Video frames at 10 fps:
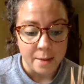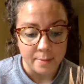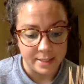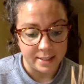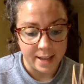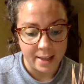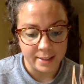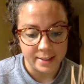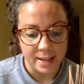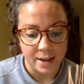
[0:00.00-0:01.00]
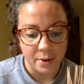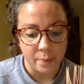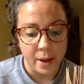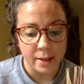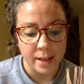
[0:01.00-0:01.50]
Mrs. Allen said,
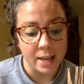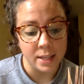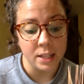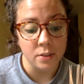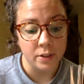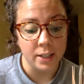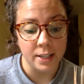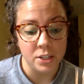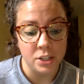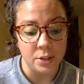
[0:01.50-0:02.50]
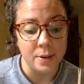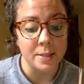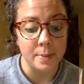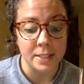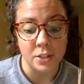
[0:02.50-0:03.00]
Well, I think the real issue is
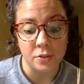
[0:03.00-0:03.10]
Mrs.